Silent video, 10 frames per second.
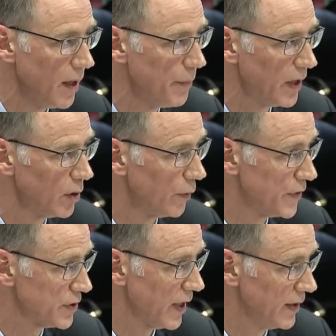better
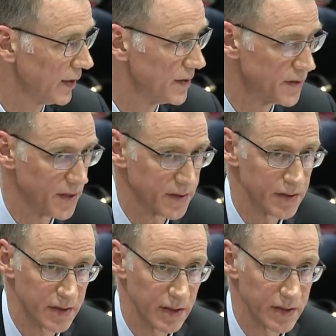oversight and
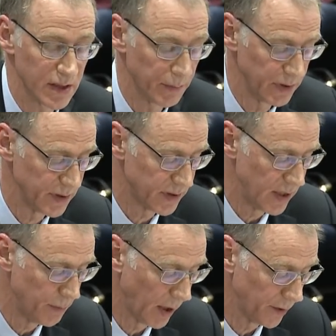consistency in some of these
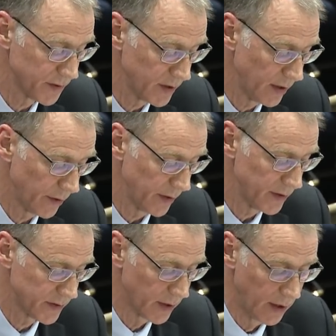key policy
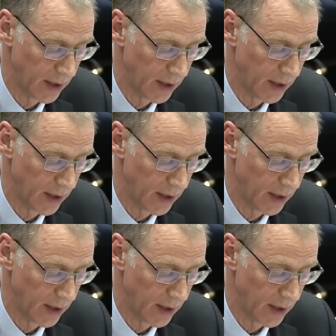areas.